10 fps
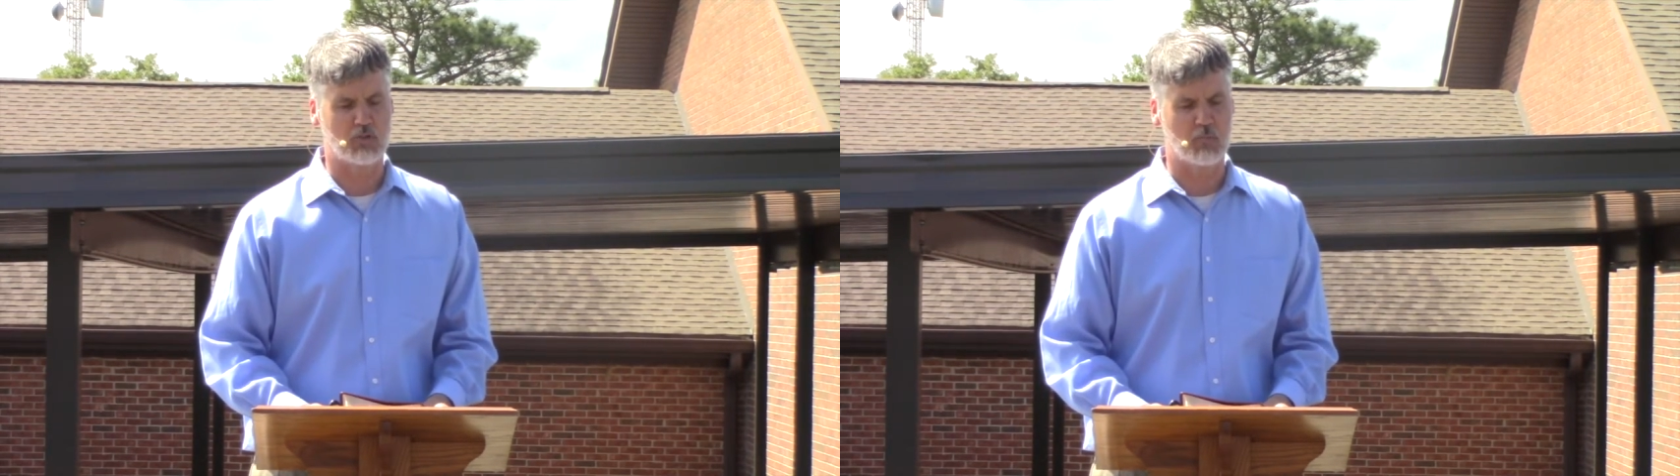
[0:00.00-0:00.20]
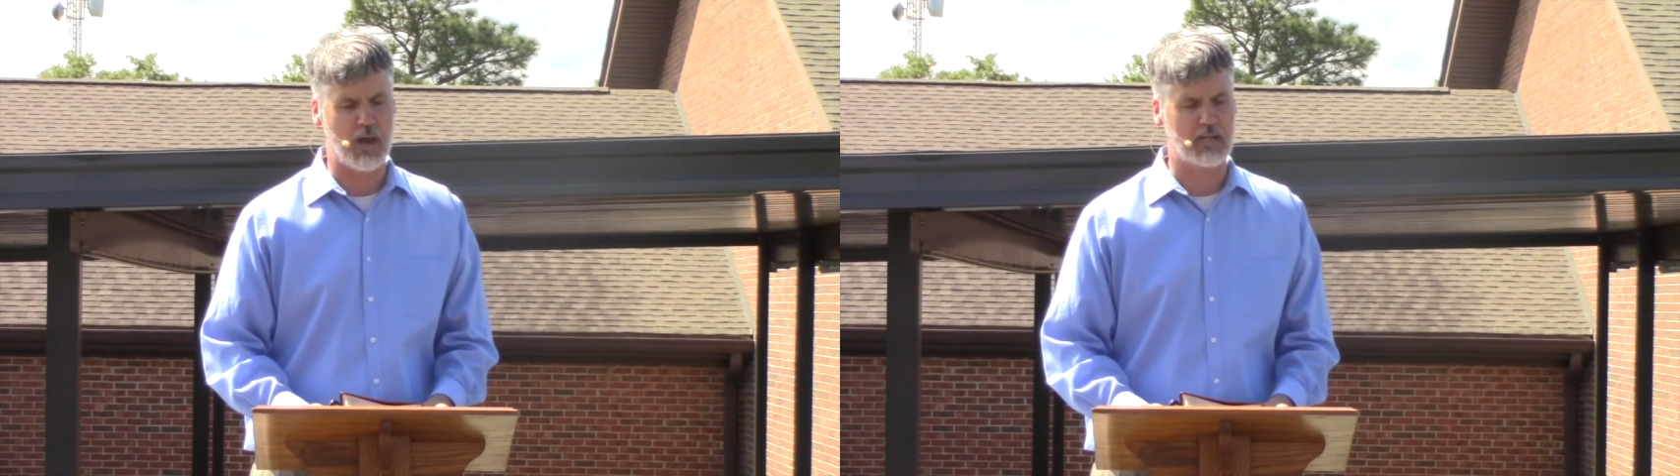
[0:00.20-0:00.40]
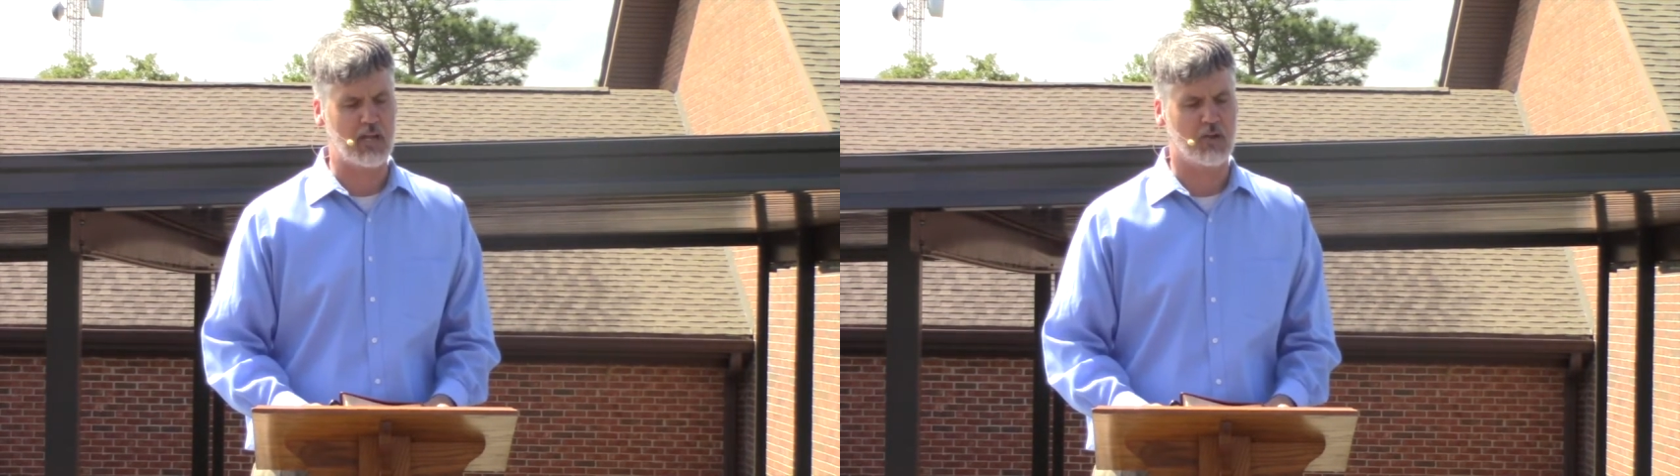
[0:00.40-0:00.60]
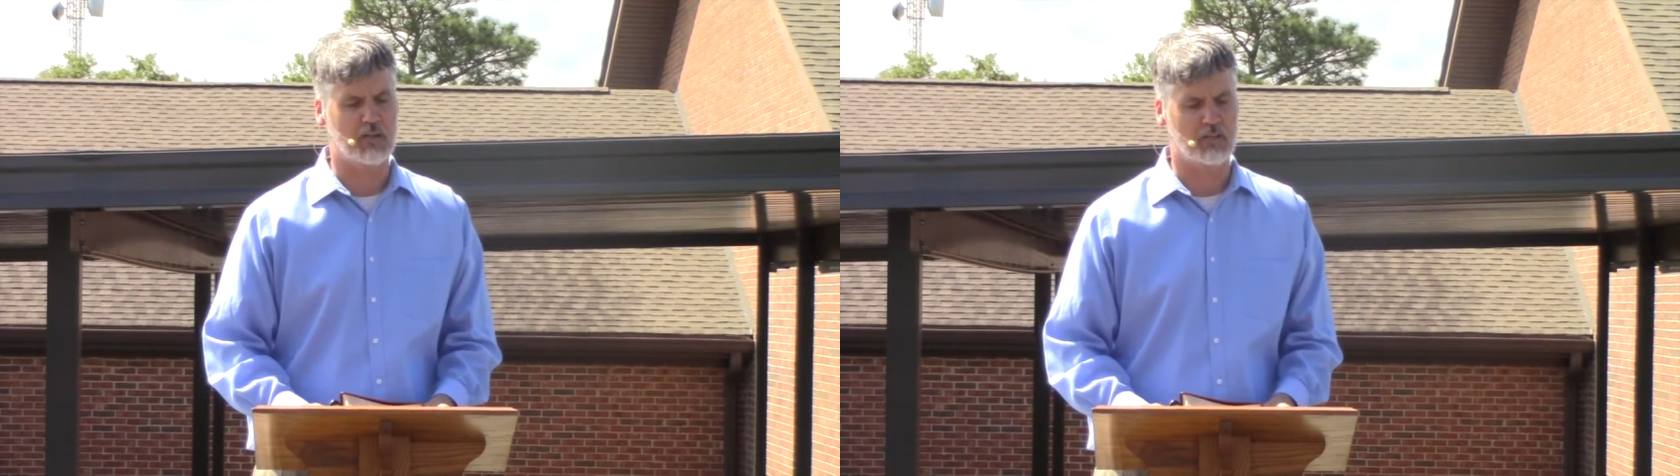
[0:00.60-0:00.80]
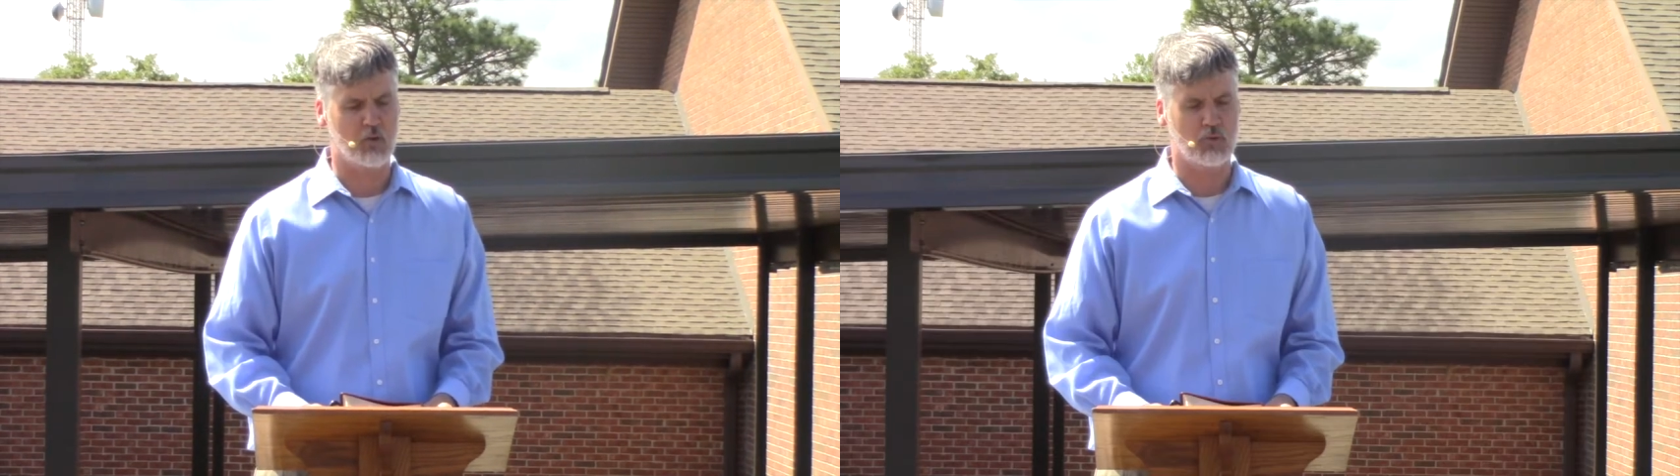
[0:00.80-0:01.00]
who might hear it
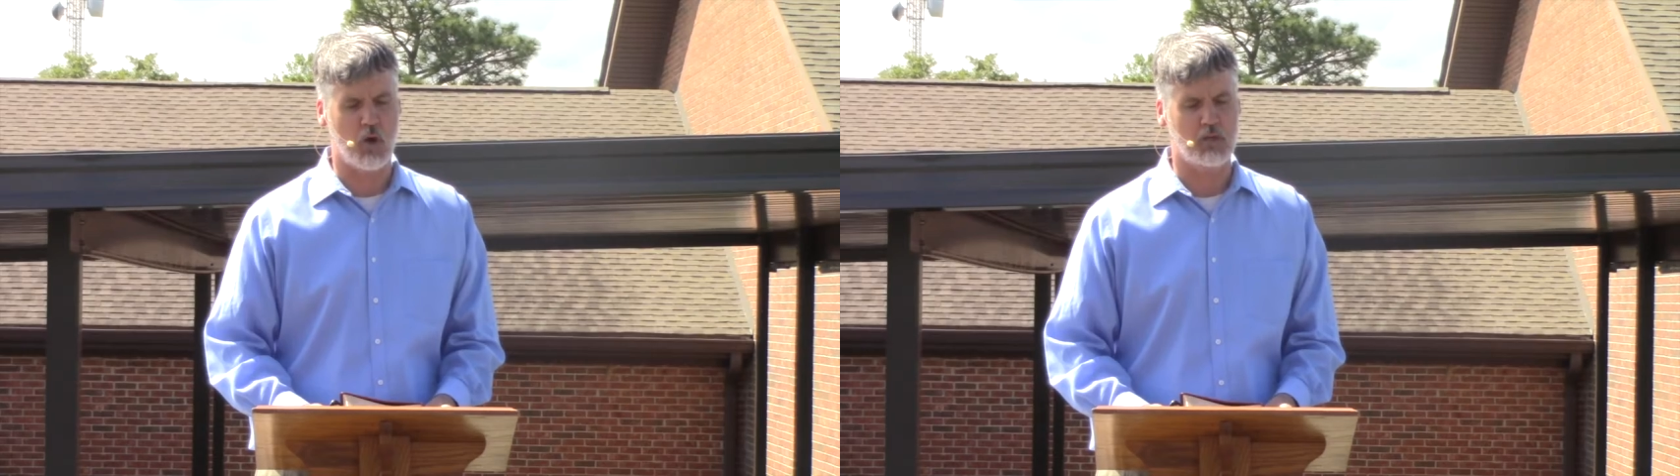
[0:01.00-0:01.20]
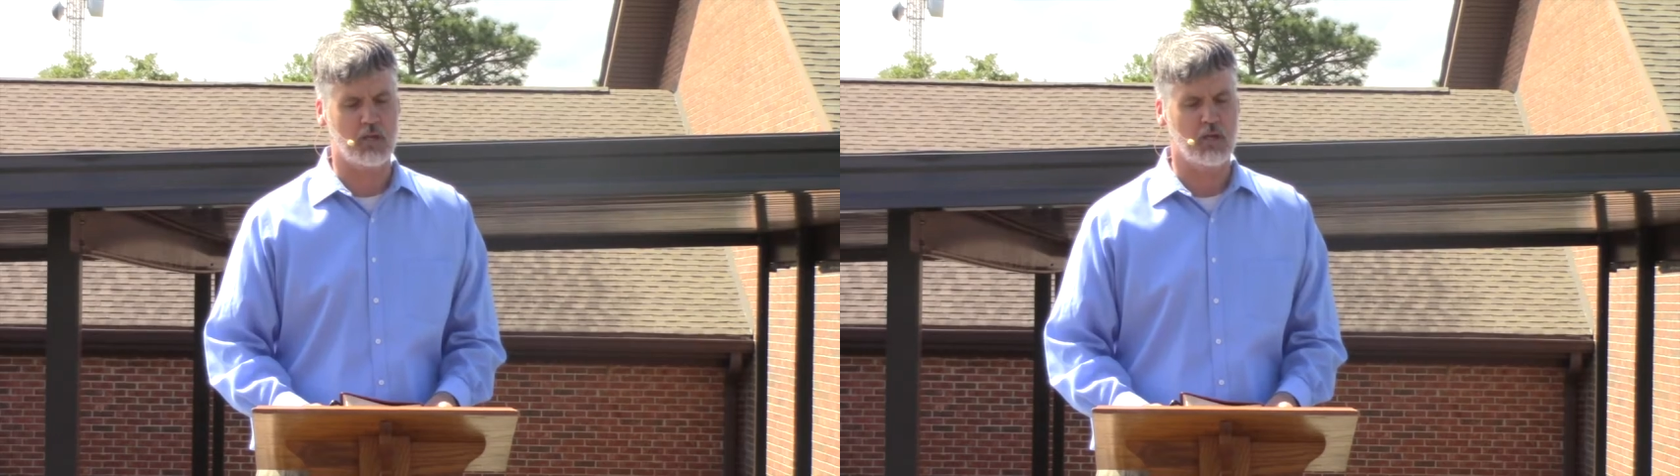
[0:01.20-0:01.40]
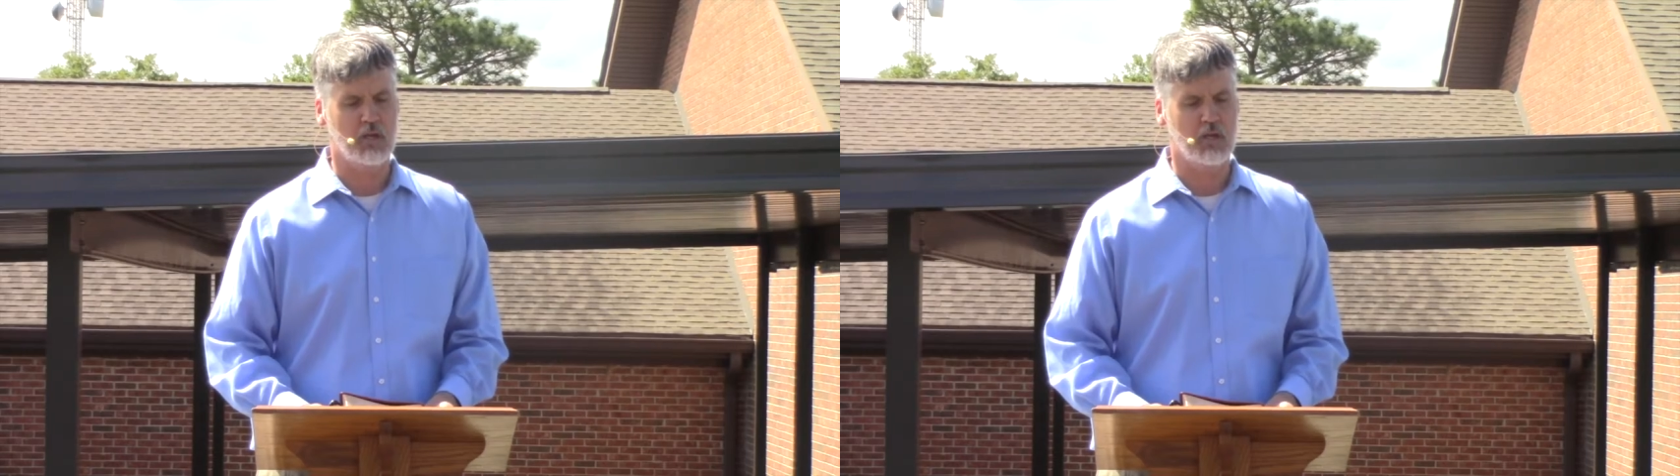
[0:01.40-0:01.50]
and who know you,